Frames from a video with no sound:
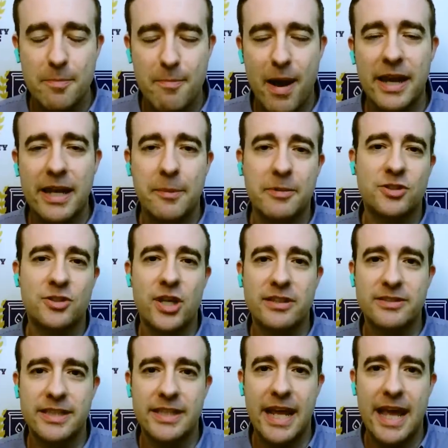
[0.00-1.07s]
My name is
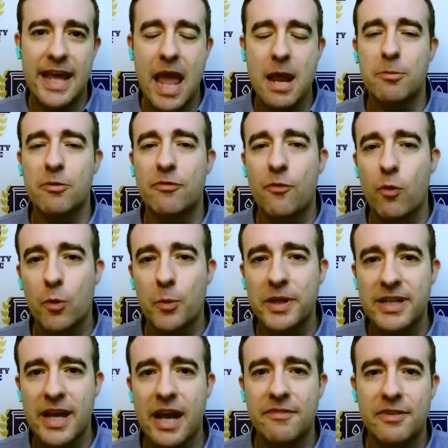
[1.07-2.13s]
Jesse Day, and before we
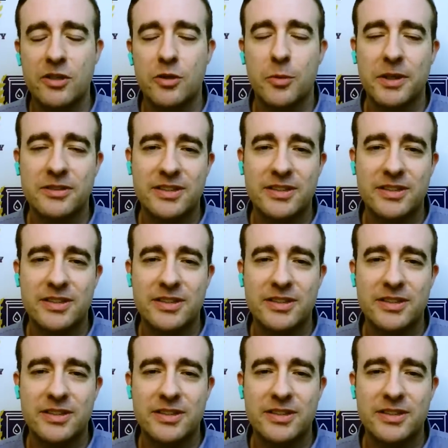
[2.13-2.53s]
dive into it,